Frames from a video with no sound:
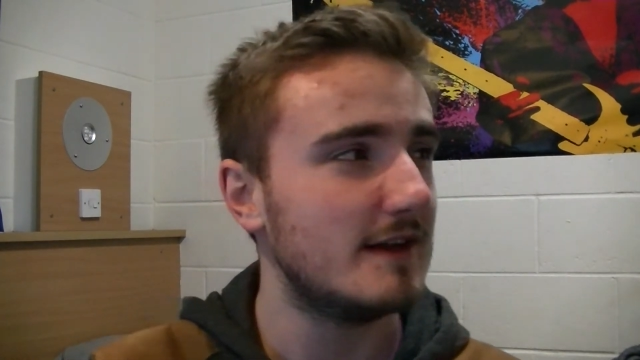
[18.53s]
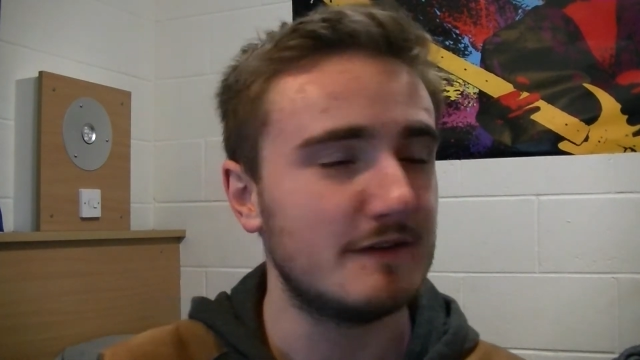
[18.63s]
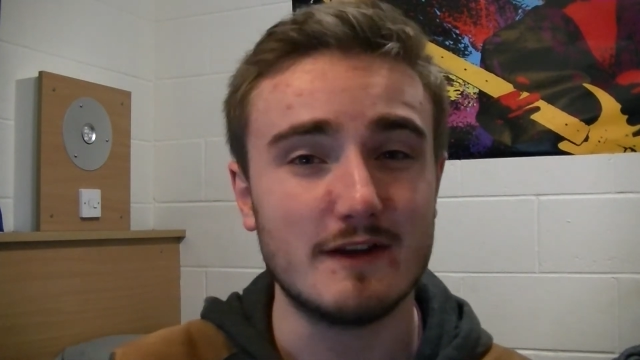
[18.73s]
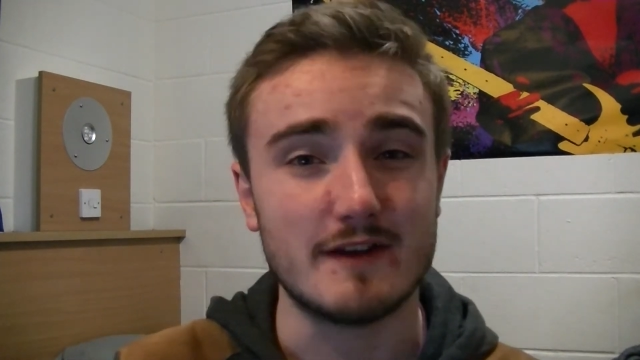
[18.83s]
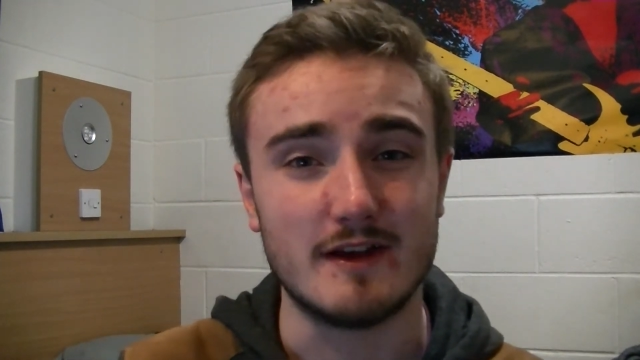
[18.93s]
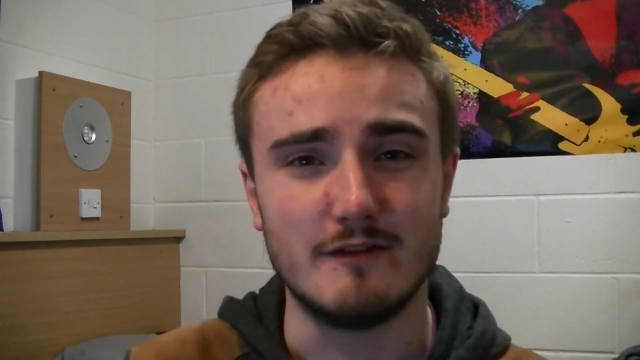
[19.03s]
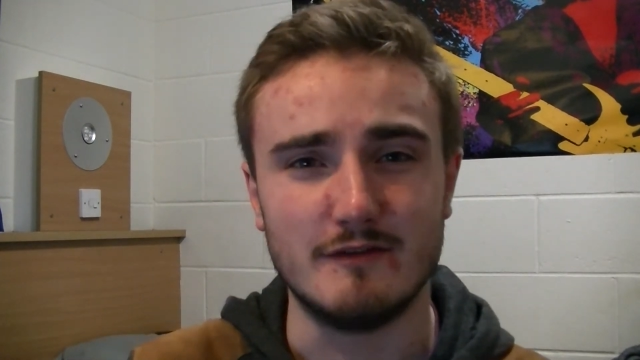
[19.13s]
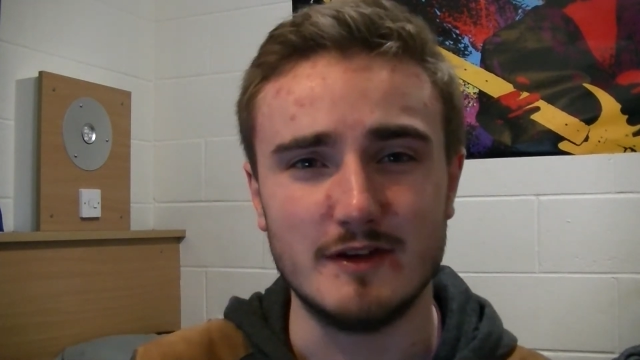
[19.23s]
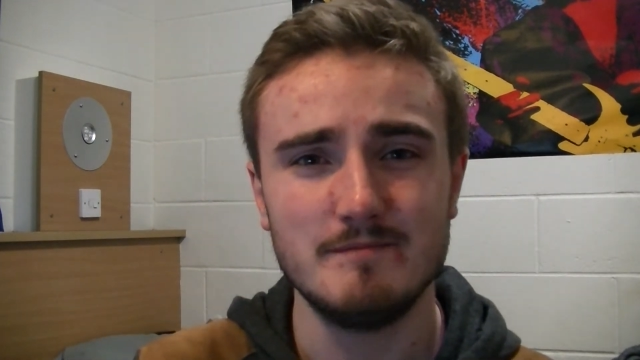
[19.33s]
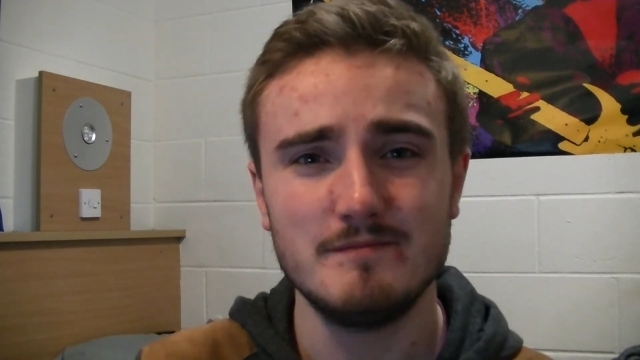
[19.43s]
If you haven't heard of
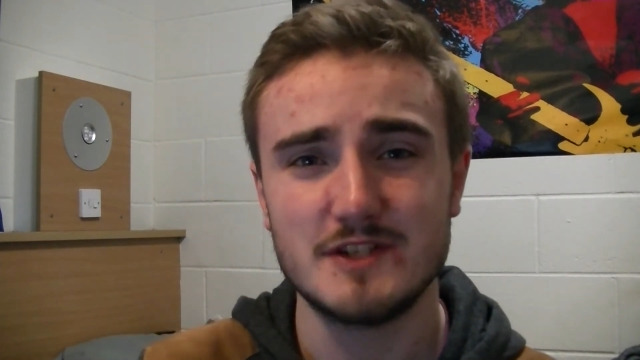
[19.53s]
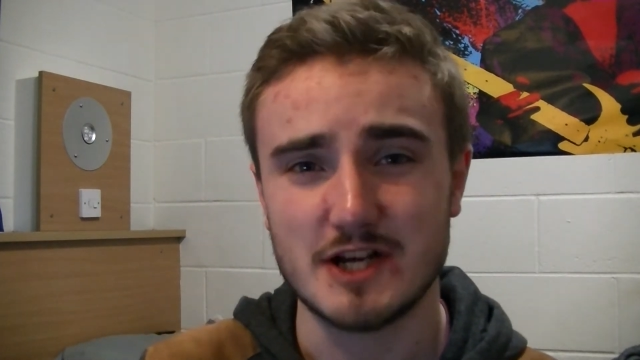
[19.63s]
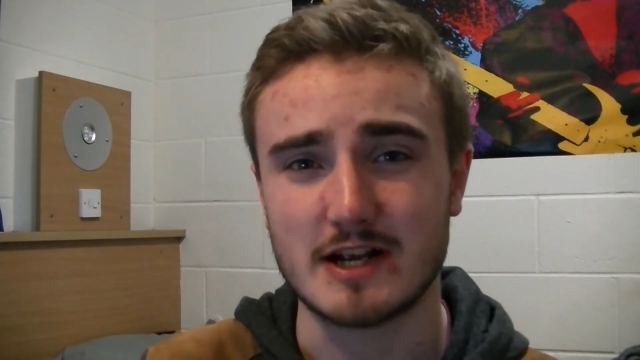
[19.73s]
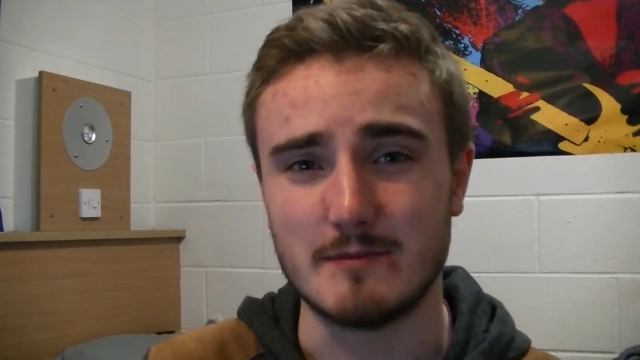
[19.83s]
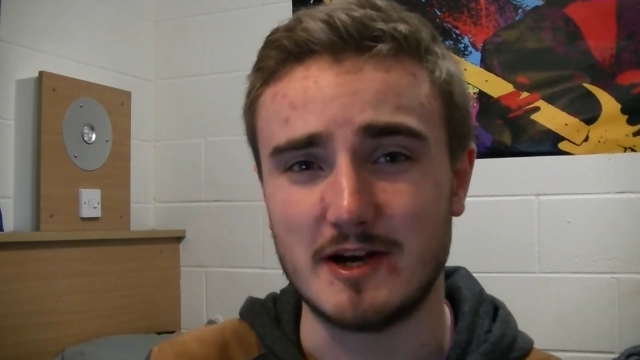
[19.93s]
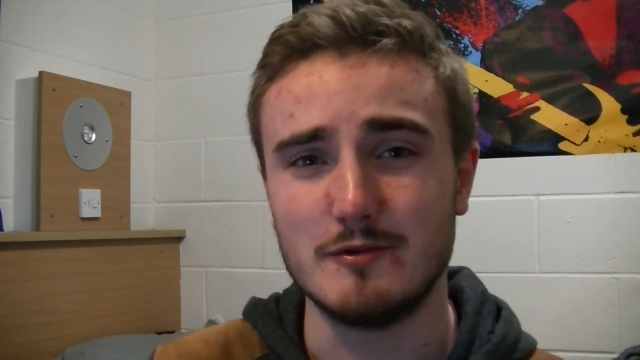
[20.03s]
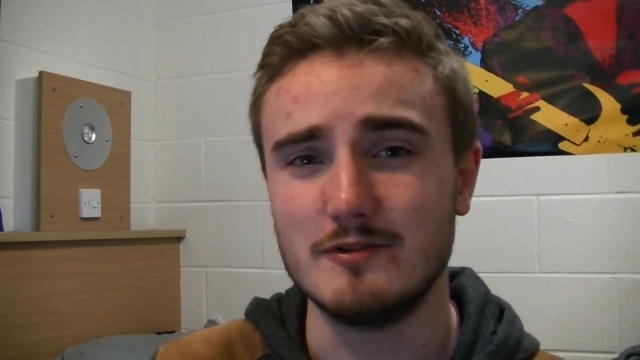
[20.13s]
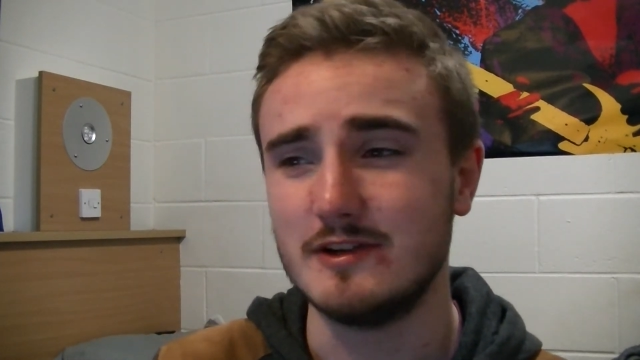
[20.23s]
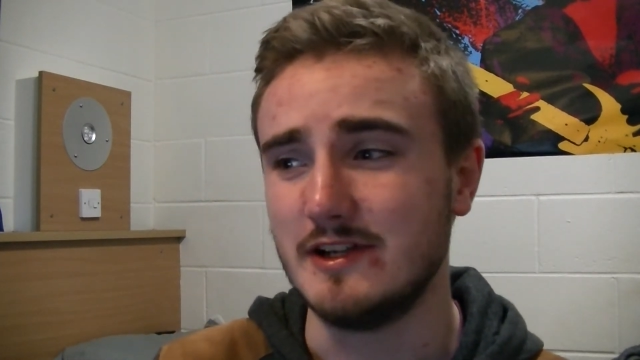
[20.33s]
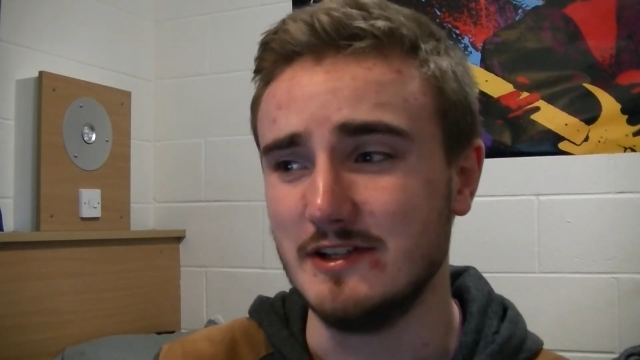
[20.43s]
him, check him out.
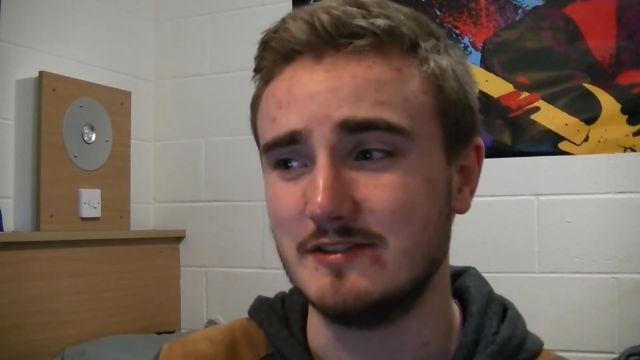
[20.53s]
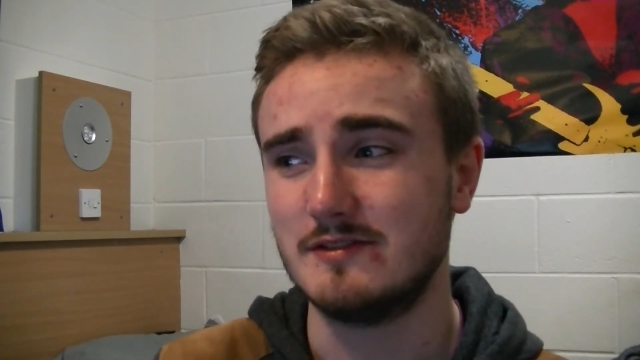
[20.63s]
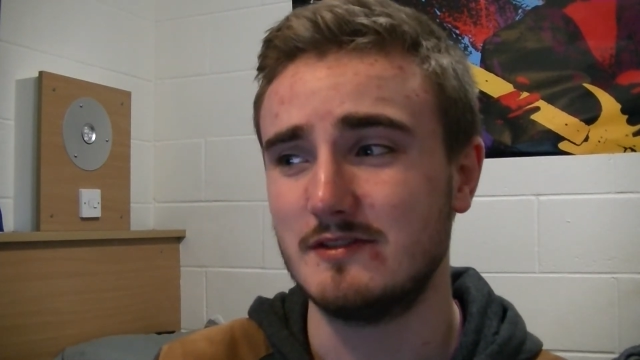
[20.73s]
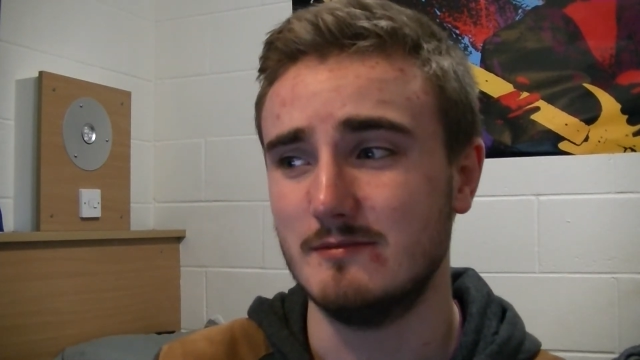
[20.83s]
He's